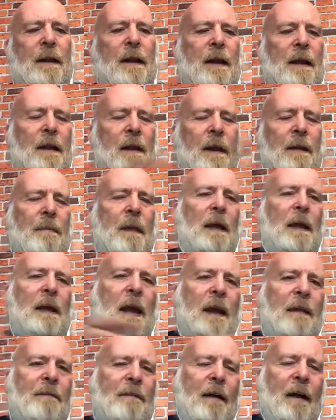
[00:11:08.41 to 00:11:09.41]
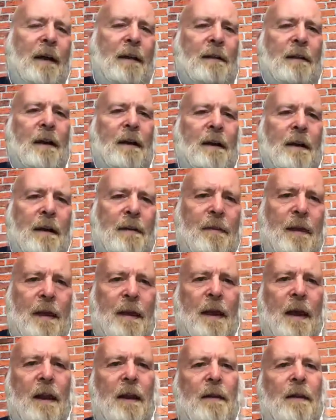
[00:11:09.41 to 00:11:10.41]
they get it validated, they
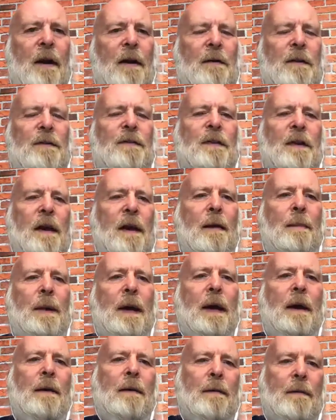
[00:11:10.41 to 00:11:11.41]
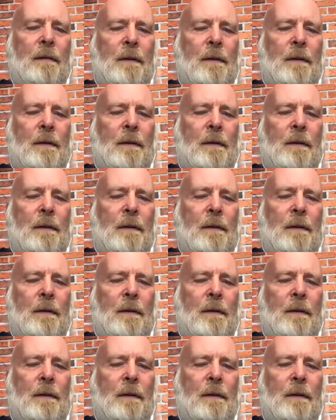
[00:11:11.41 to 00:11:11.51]
get a notice to come out,